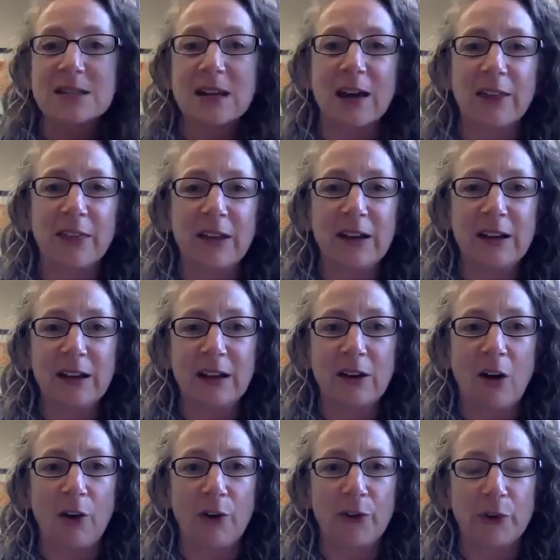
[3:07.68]
I think it
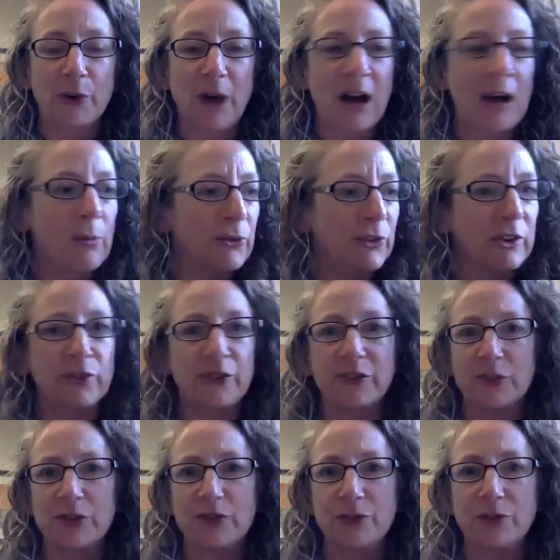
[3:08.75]
also helps us
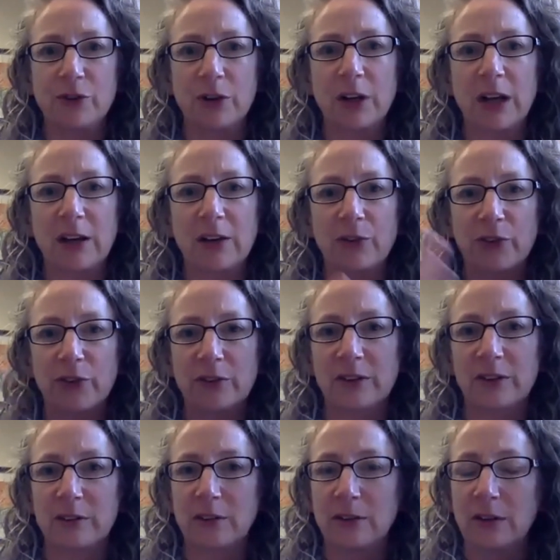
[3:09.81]
to create a
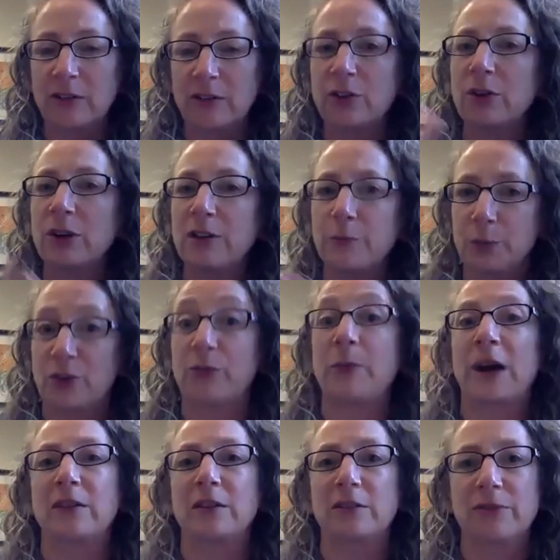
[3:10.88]
certain degree of
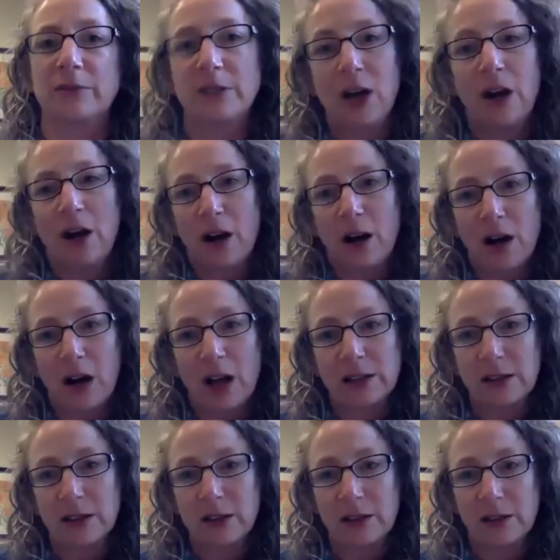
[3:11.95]
perspective
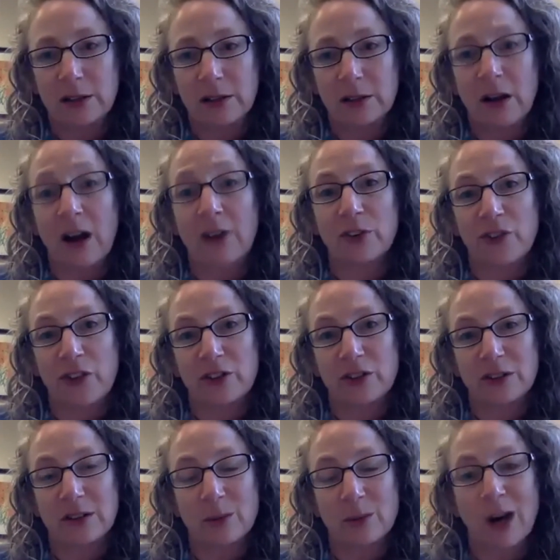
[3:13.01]
on the
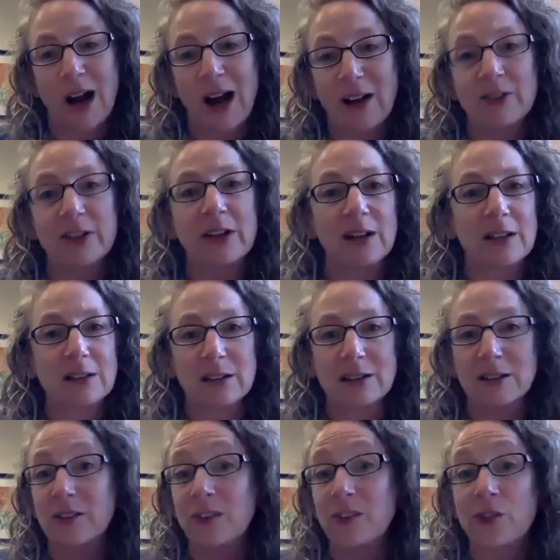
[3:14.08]
conversation that we're having, and that
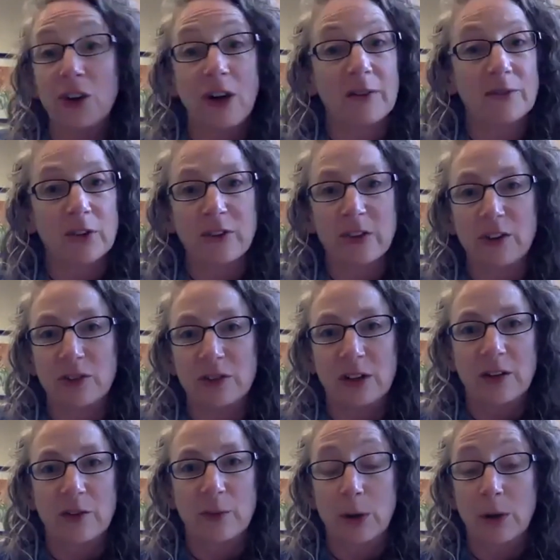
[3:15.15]
this is a conversation that
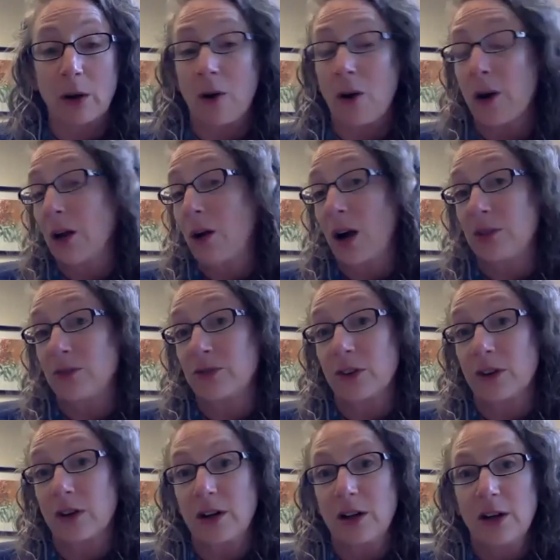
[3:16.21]
has been going on
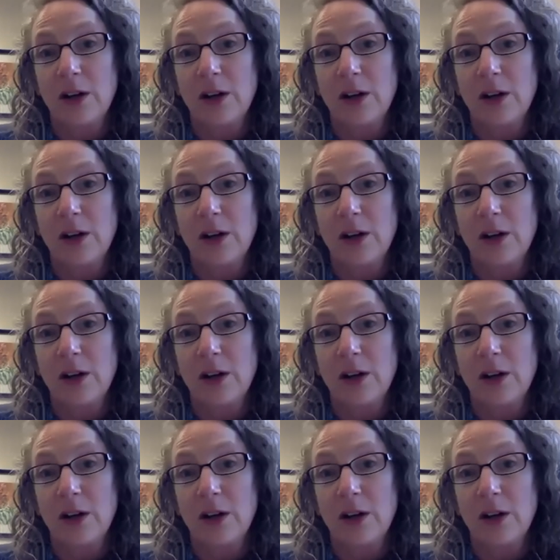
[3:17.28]
for